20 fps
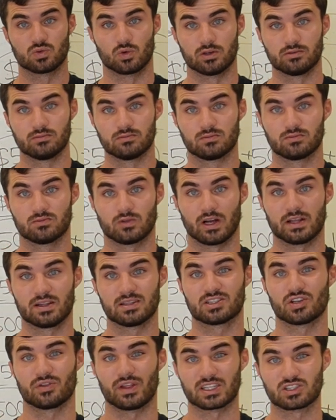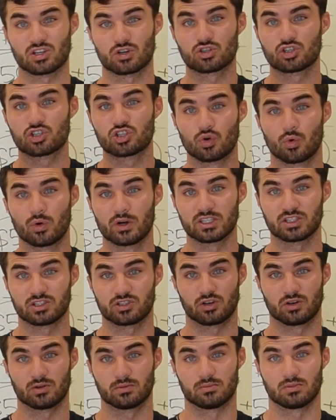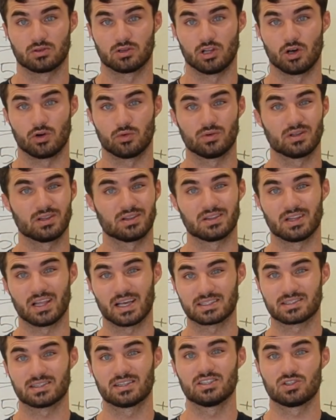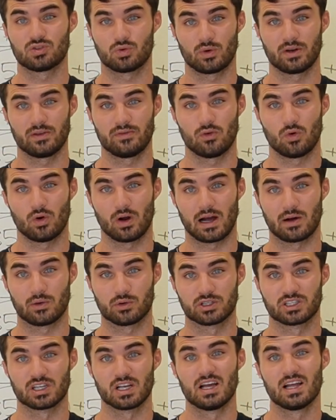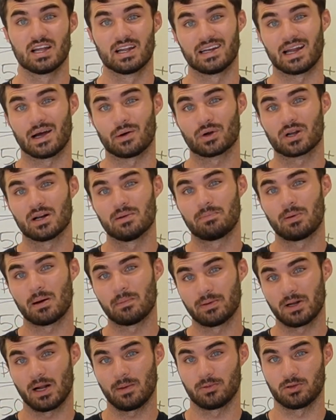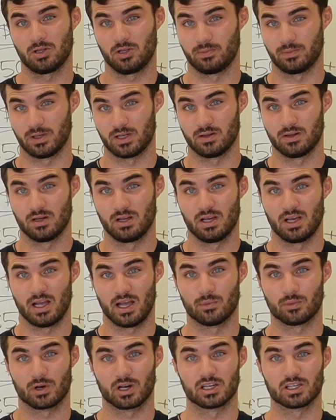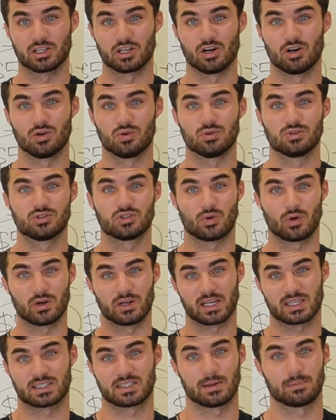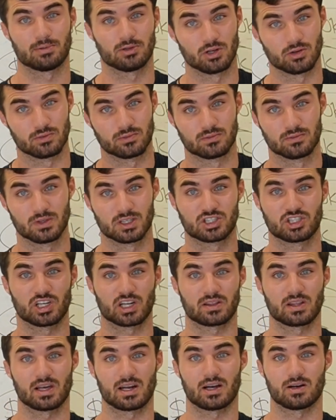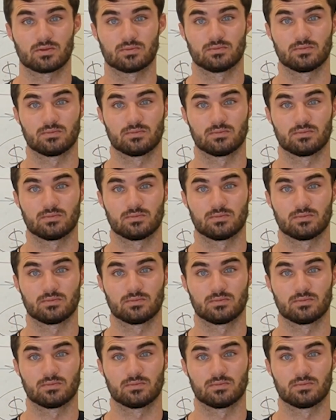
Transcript: one, right? So that's our shortest term loan, less than 24 hours. Now we're gonna bump it up a little bit and we're gonna go to our next type of loan. Let's check that out.